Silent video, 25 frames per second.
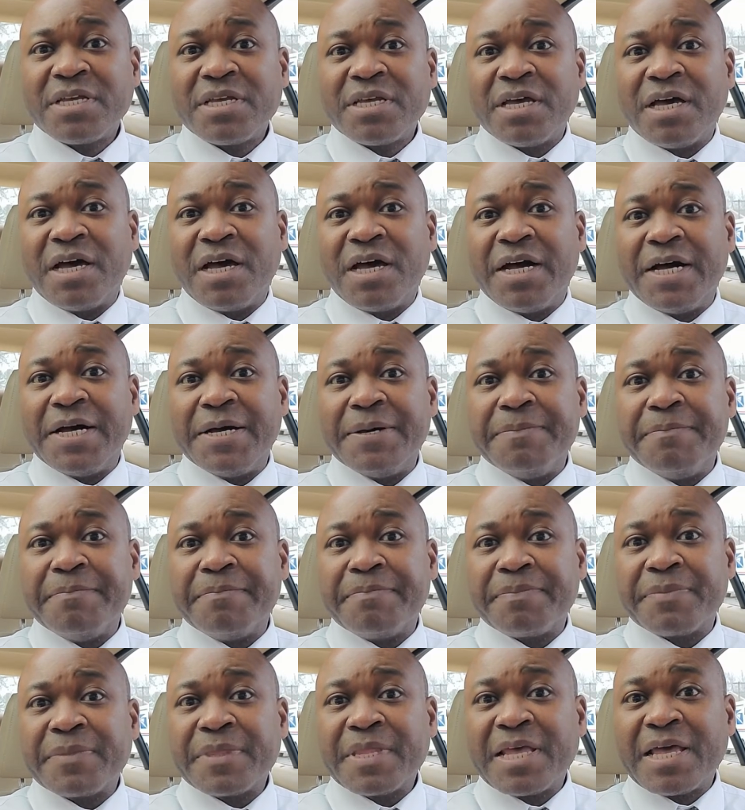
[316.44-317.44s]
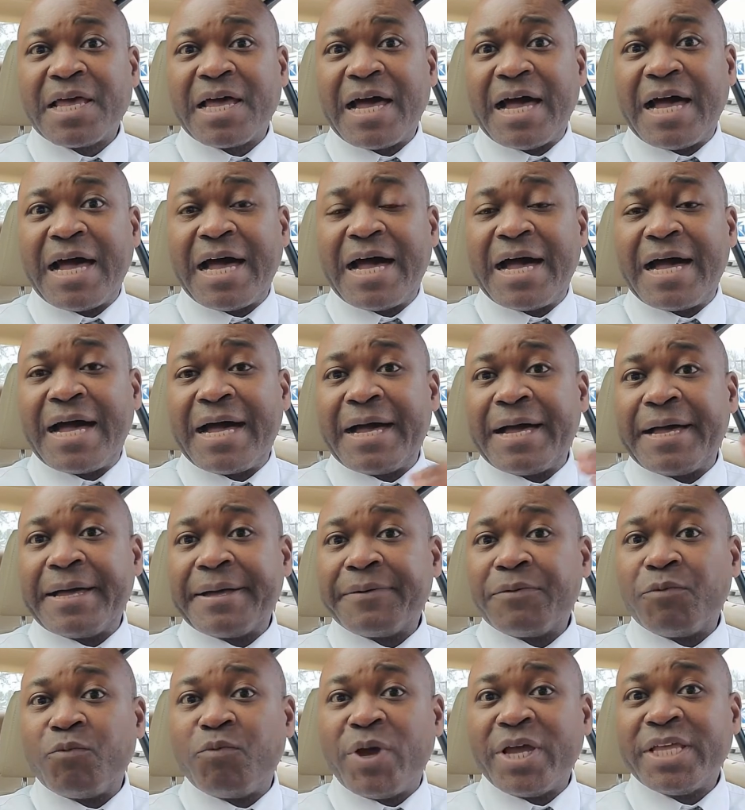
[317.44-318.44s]
are
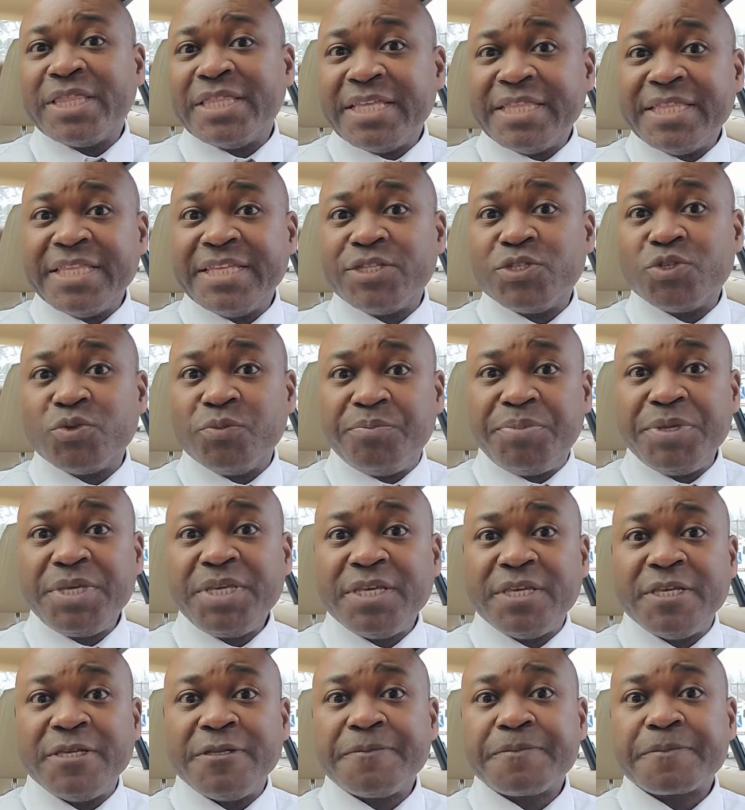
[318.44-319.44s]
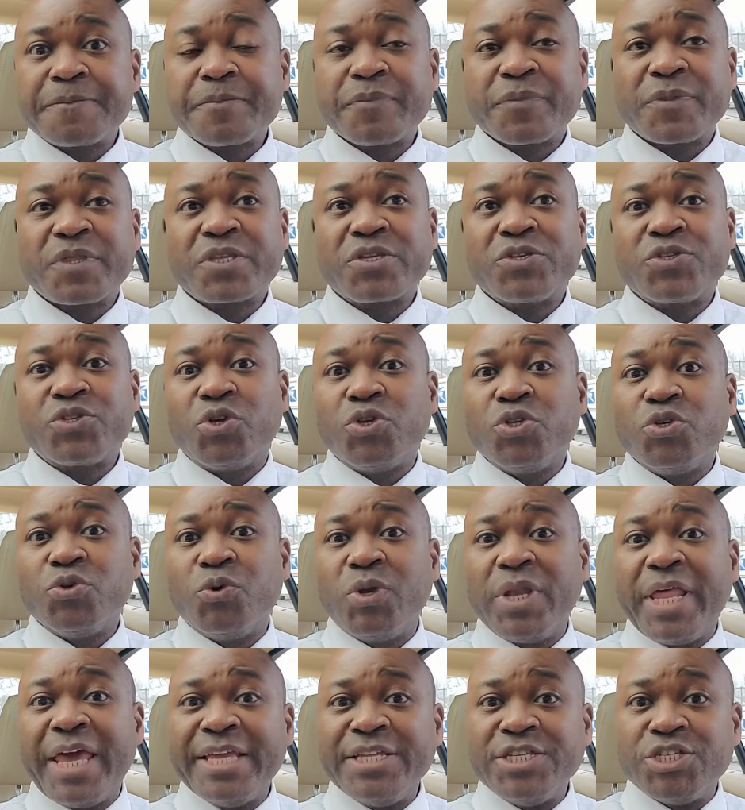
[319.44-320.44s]
where they need to be, so you
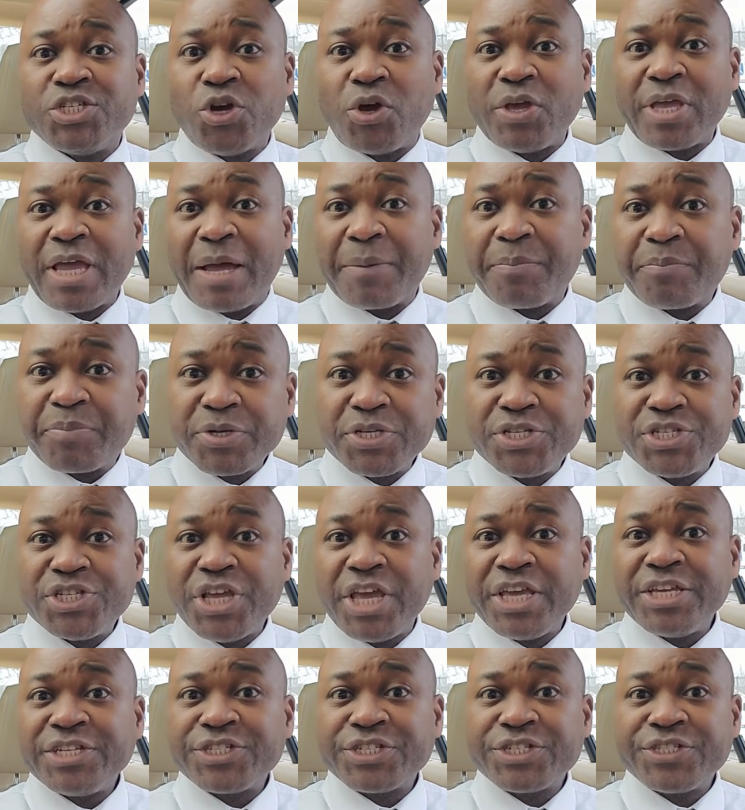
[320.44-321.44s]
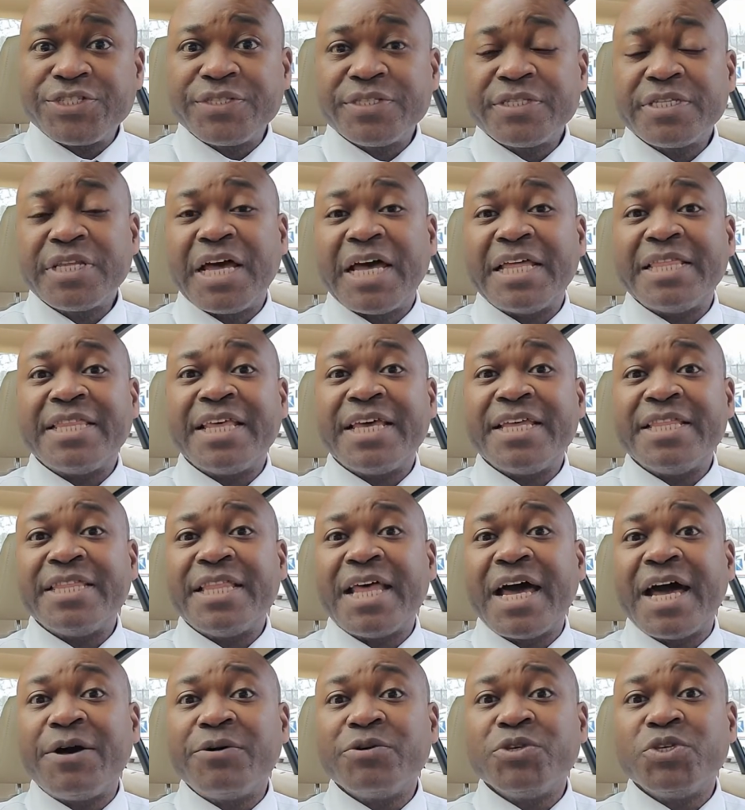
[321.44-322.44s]
will enjoy appreciation, and then
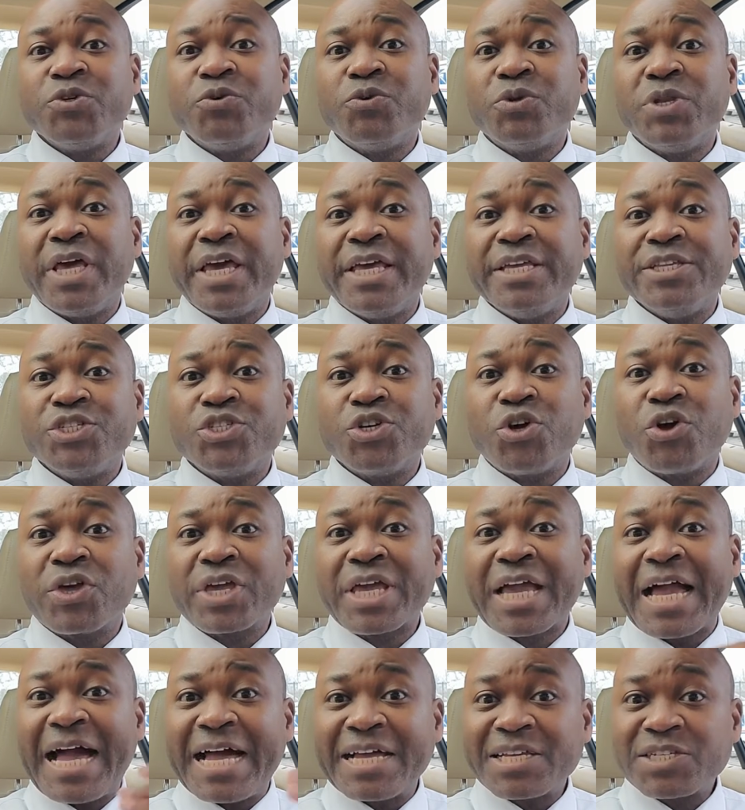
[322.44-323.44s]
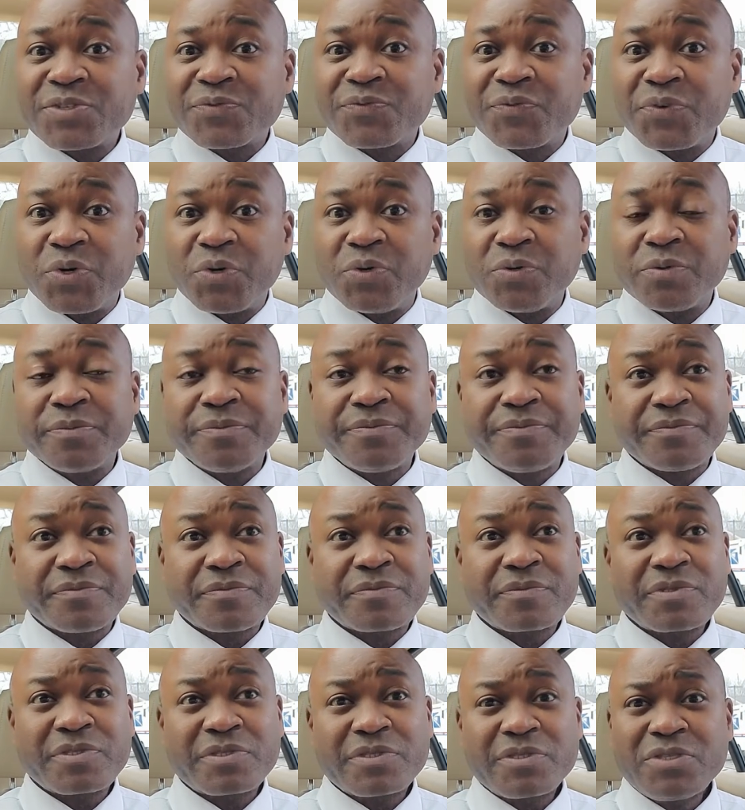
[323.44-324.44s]
now you will enjoy cash flow.
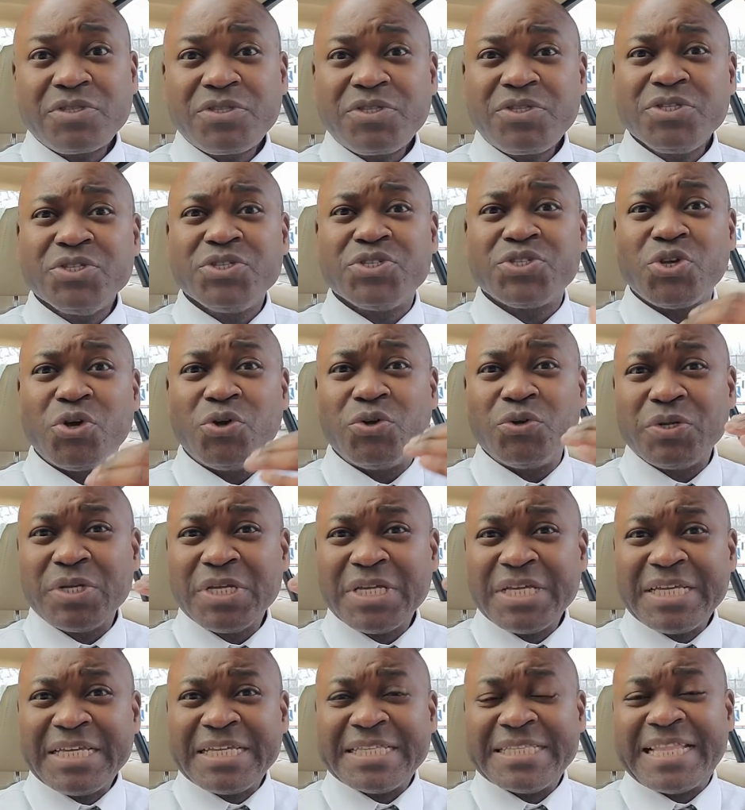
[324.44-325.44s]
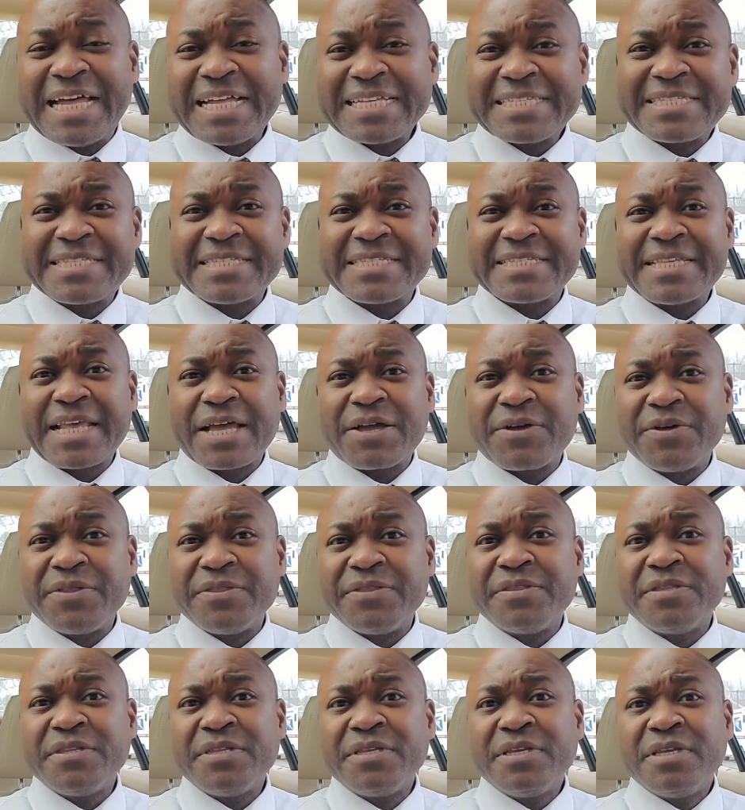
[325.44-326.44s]
So that's the
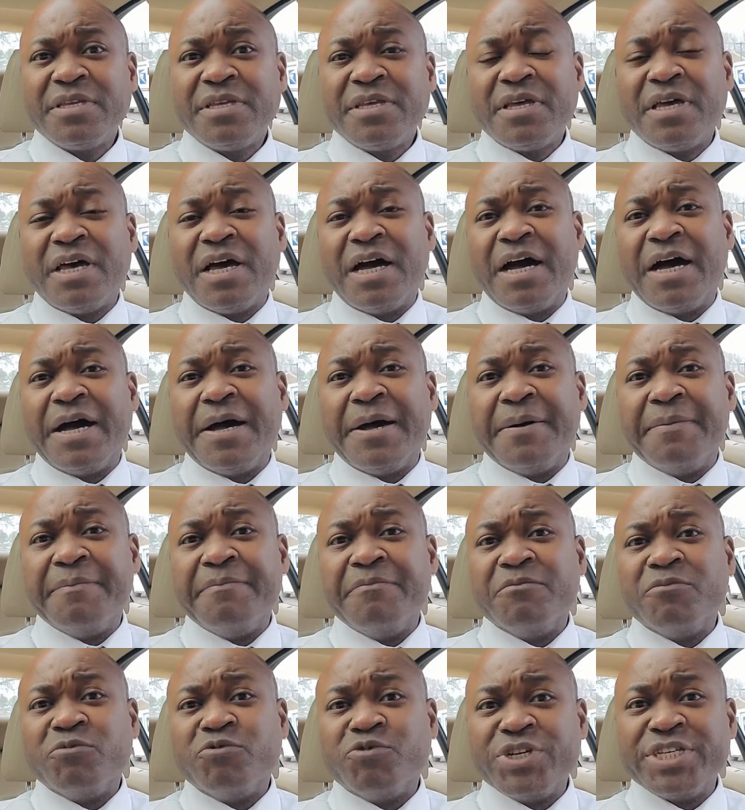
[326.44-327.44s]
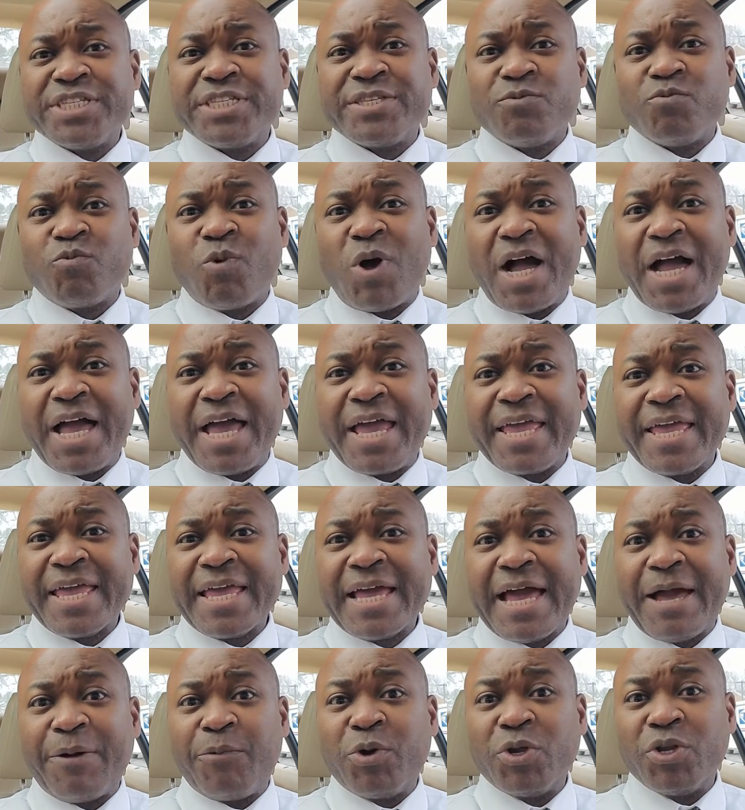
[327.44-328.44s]
second reason why
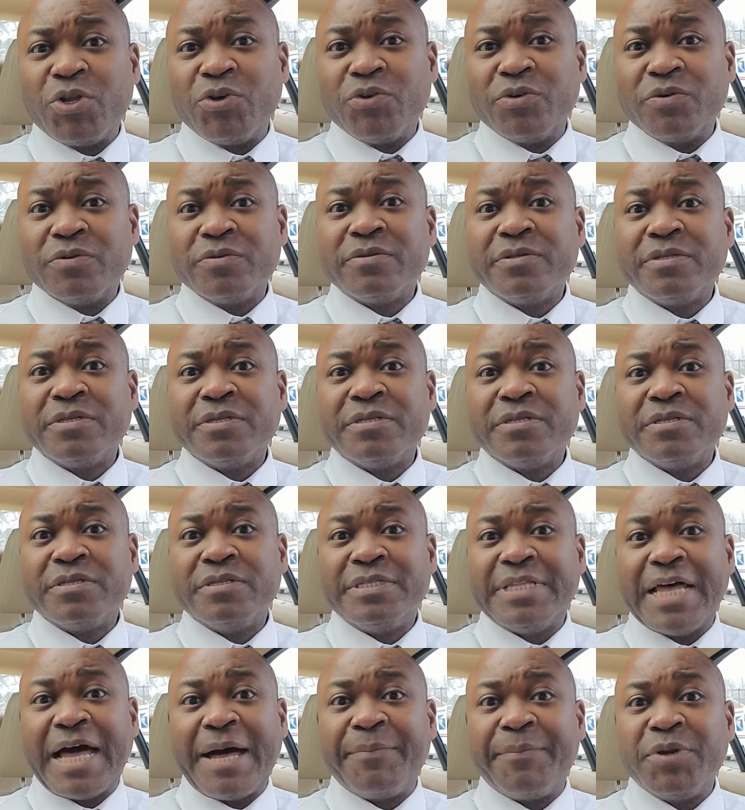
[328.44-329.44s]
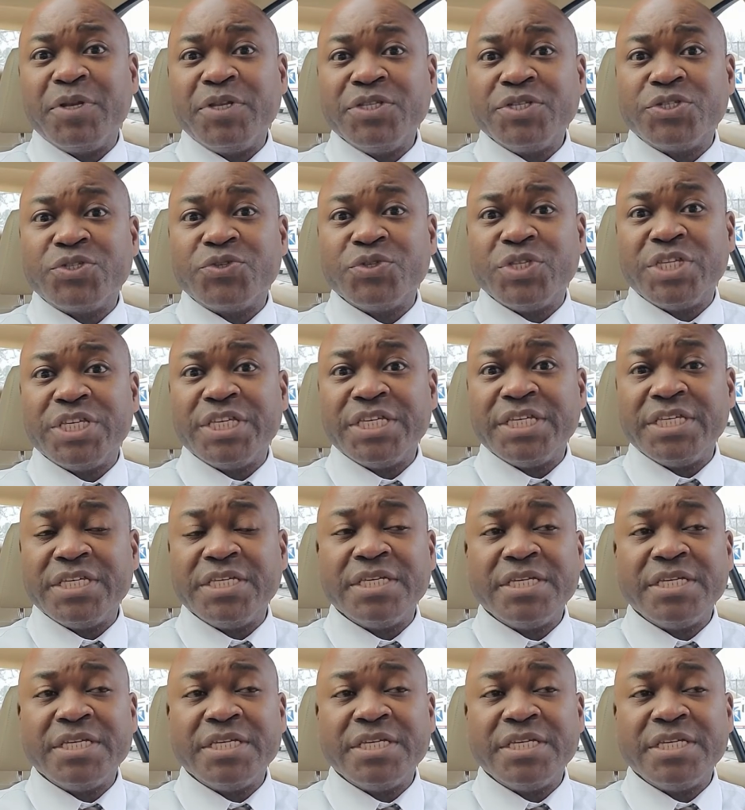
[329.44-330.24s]
I want to dabble into the